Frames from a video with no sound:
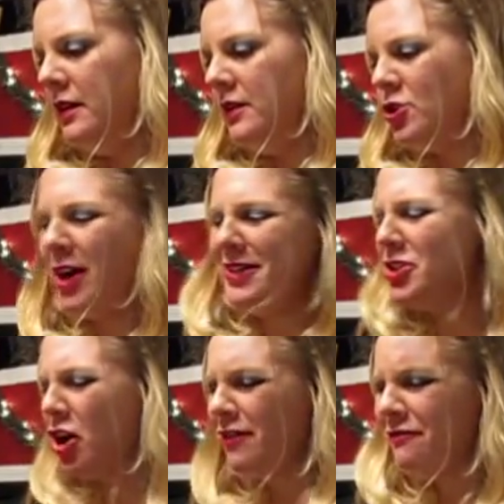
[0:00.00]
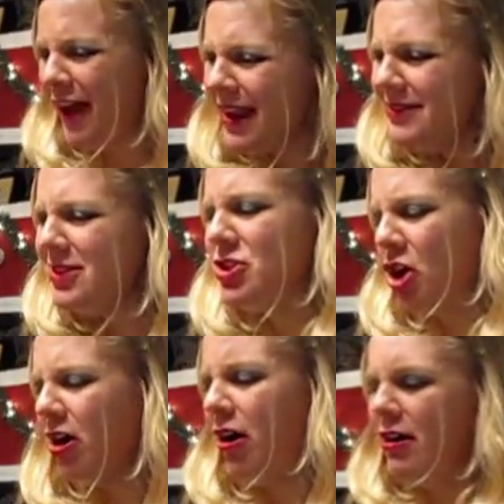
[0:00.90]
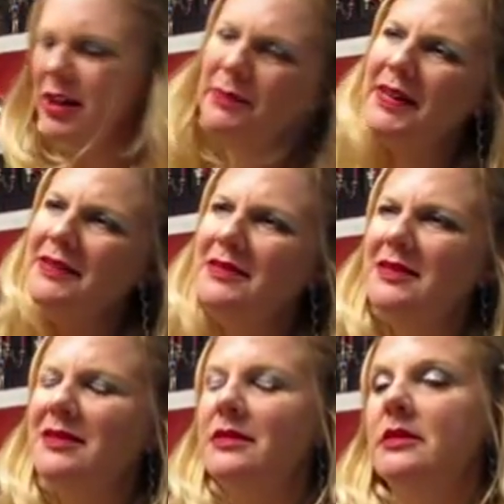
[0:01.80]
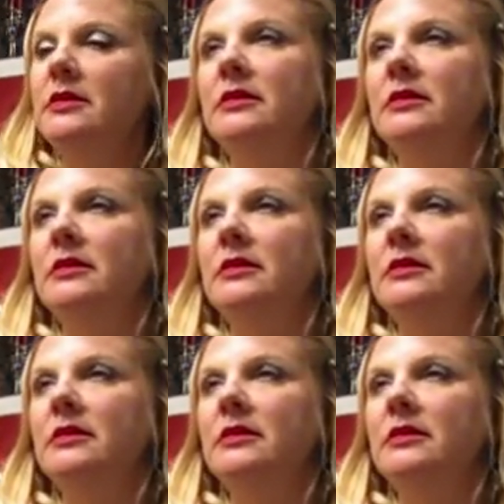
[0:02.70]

trying to start fights, start arguments.